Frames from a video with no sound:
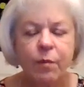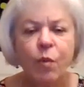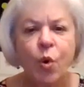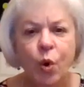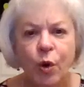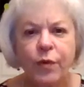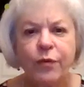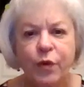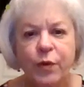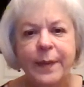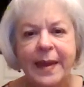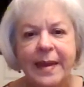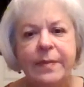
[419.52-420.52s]
more
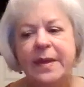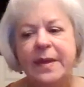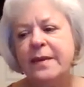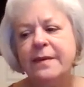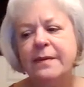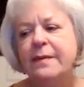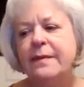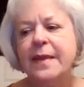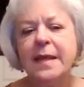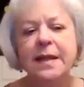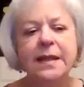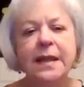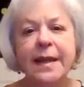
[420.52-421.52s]
for babies
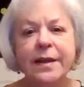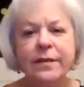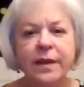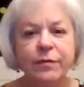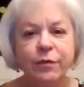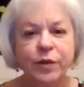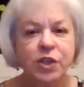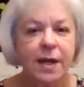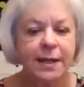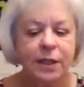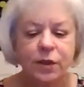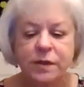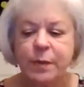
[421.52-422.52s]
than late than for
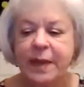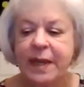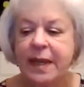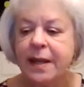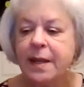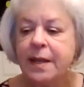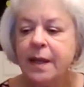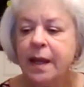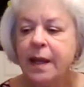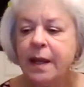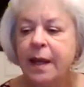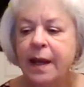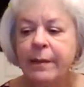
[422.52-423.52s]
toddlers, but
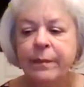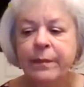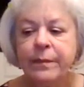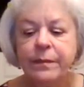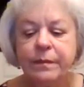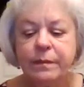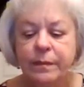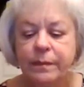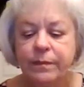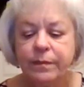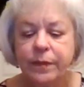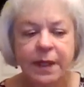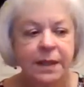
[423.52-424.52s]
um,
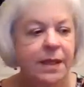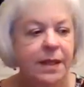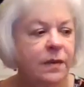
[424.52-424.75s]
at